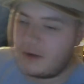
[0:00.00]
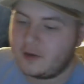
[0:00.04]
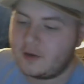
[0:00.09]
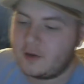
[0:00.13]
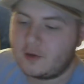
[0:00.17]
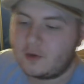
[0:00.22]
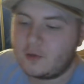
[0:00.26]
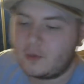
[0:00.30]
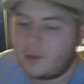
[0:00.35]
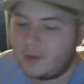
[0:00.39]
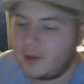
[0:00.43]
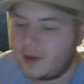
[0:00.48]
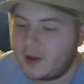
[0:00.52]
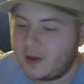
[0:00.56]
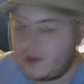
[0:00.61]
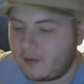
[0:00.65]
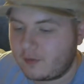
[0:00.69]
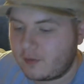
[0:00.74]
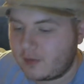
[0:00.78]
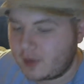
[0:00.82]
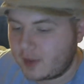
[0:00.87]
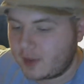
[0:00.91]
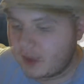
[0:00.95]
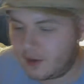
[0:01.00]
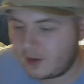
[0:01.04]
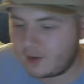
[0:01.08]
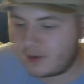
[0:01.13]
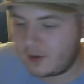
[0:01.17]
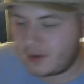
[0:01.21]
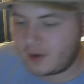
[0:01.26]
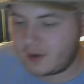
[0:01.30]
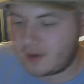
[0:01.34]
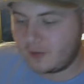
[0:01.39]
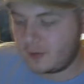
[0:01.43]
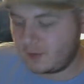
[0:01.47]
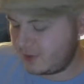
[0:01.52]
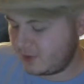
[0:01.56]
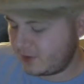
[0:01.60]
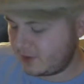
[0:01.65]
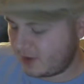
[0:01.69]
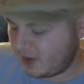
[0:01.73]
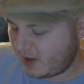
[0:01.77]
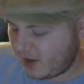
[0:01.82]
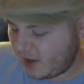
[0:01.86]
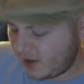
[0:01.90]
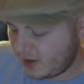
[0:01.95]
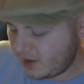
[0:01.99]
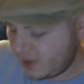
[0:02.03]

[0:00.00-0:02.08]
because you picked everything out and it was just like I